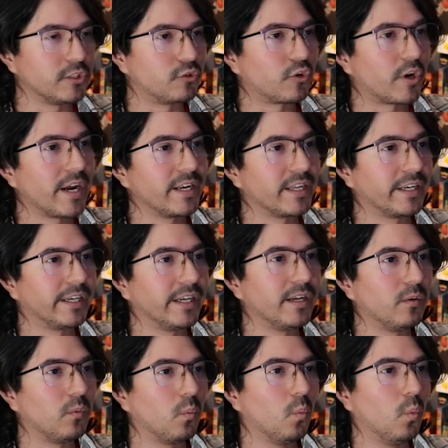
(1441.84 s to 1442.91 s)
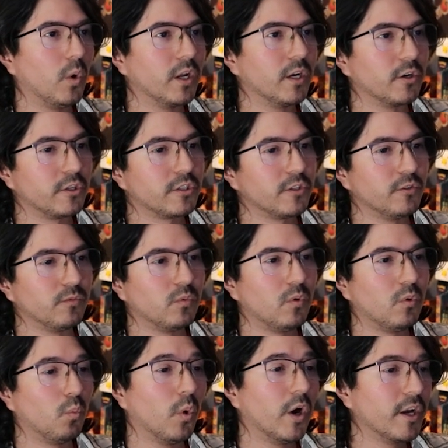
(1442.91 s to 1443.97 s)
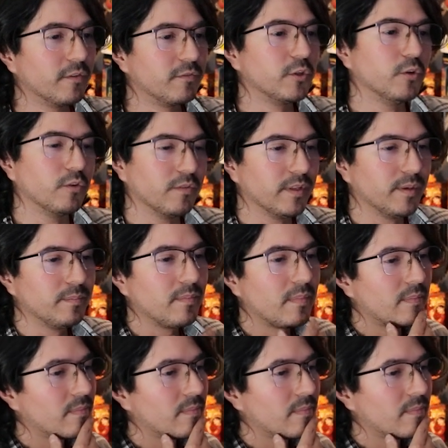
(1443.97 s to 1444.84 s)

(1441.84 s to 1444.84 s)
to try to get one of two of them.